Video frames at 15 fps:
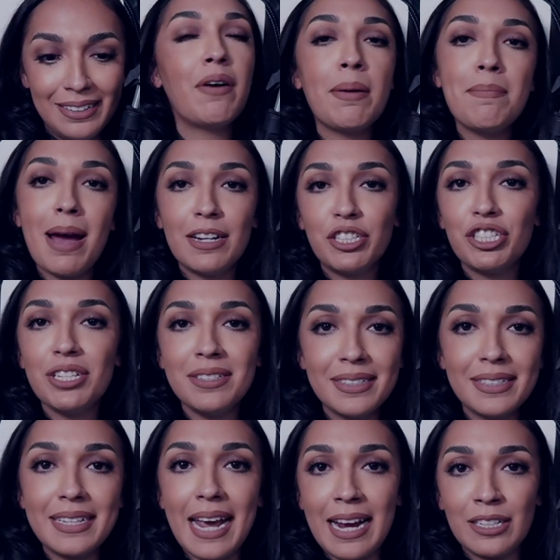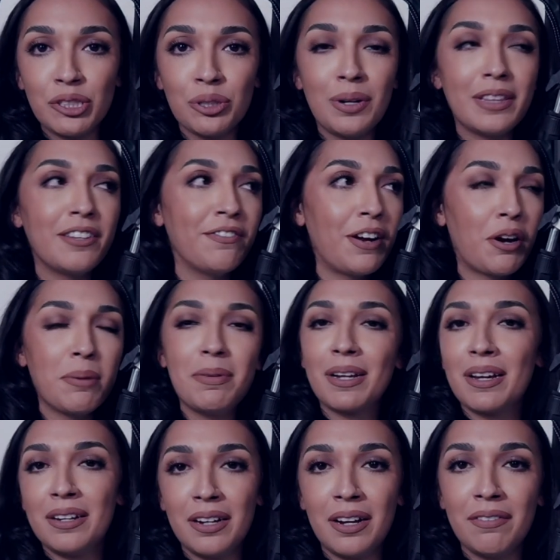Now, I mentioned scandal at the very
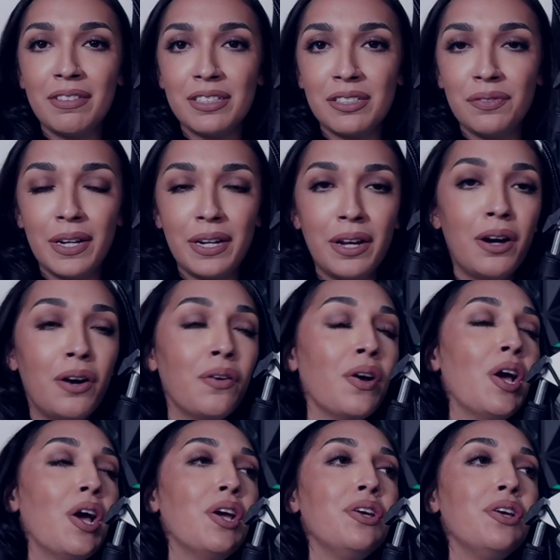beginning of this video.